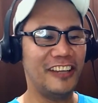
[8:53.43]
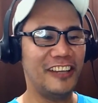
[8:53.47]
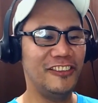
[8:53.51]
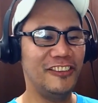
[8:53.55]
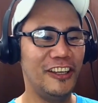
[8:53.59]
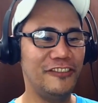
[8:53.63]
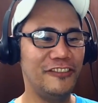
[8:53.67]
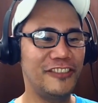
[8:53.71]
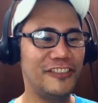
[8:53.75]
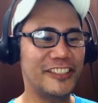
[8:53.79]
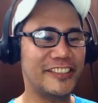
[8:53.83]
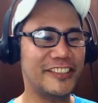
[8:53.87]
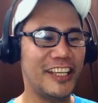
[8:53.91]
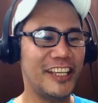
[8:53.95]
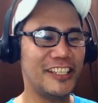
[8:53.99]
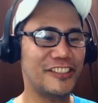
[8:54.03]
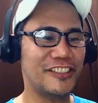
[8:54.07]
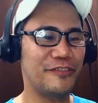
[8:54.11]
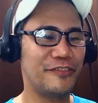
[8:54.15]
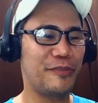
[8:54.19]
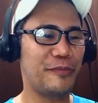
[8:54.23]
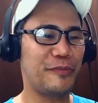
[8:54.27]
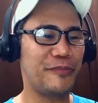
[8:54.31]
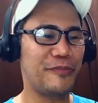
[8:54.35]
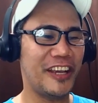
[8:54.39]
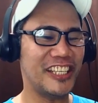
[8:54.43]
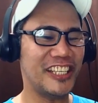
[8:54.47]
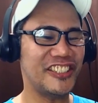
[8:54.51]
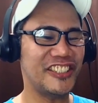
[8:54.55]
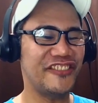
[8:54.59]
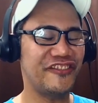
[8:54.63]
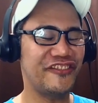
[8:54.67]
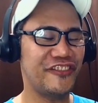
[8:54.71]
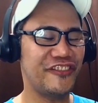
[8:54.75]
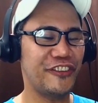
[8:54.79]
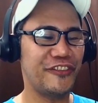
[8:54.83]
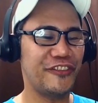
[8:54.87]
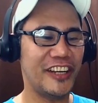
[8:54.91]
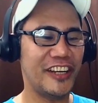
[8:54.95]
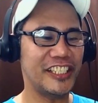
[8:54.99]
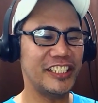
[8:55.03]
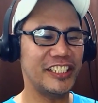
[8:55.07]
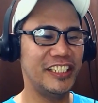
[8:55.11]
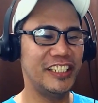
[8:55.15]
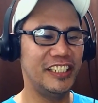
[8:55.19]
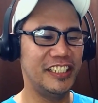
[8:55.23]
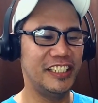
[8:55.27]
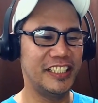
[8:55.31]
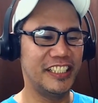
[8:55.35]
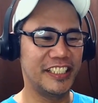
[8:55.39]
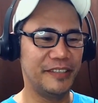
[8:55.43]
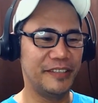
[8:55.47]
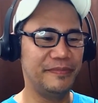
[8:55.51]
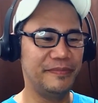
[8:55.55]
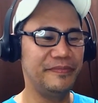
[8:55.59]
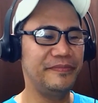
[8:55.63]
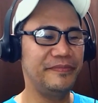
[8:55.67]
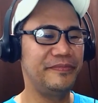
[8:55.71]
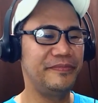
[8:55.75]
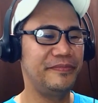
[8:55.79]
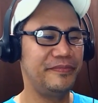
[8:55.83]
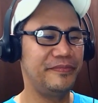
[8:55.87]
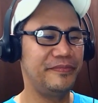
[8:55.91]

I love the sense of professionalism.